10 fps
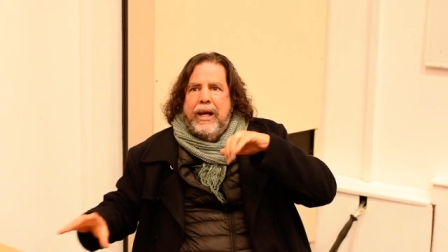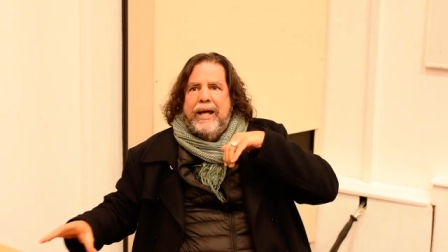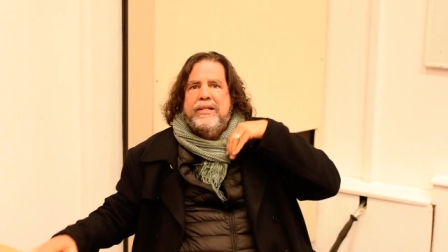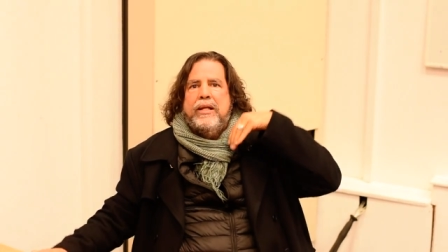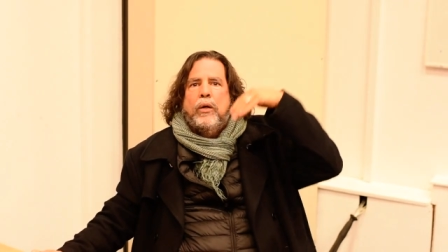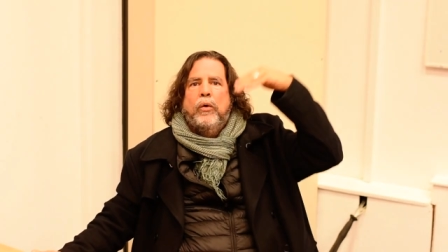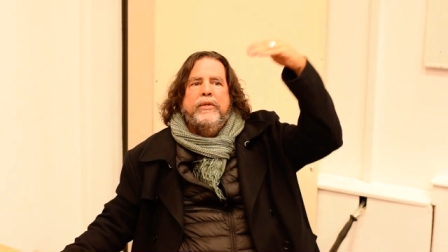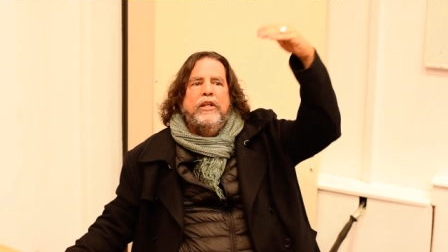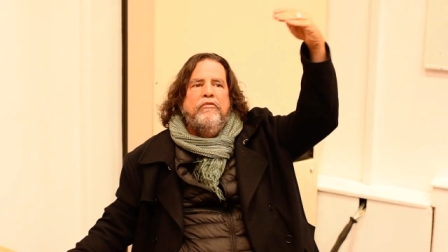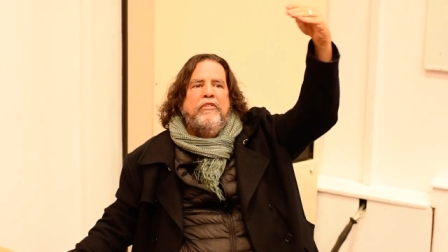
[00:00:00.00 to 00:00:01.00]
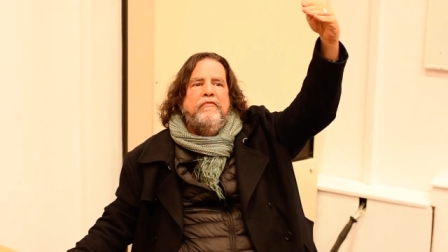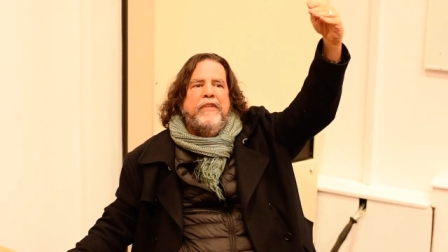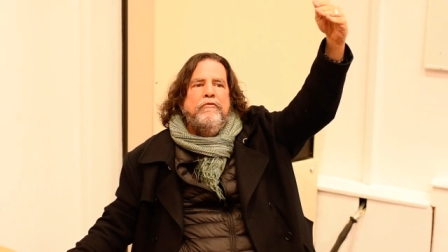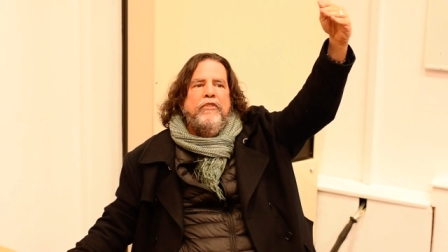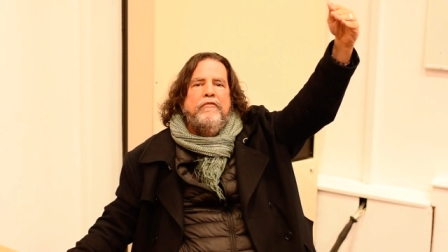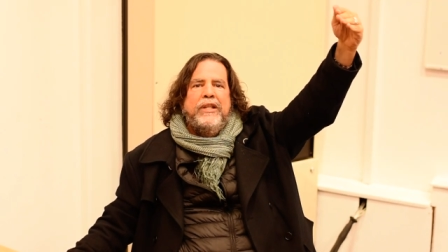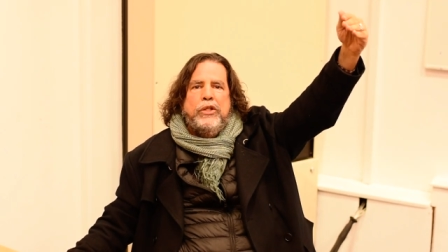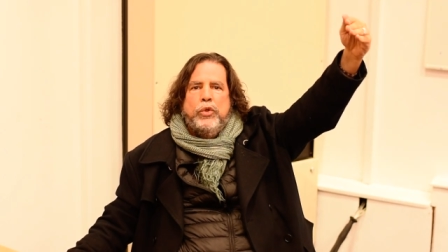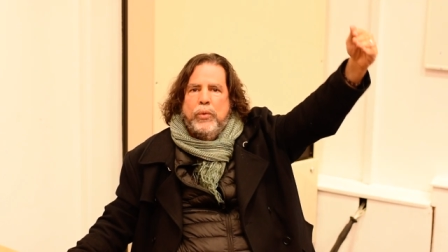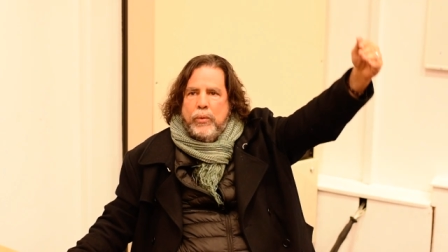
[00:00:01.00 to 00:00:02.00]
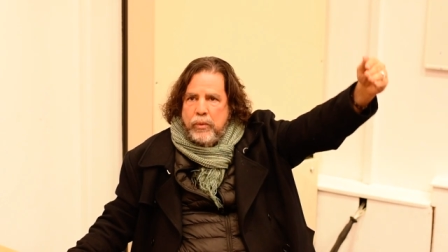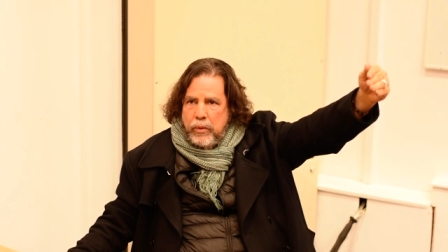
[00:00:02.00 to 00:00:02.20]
lasted until 1552.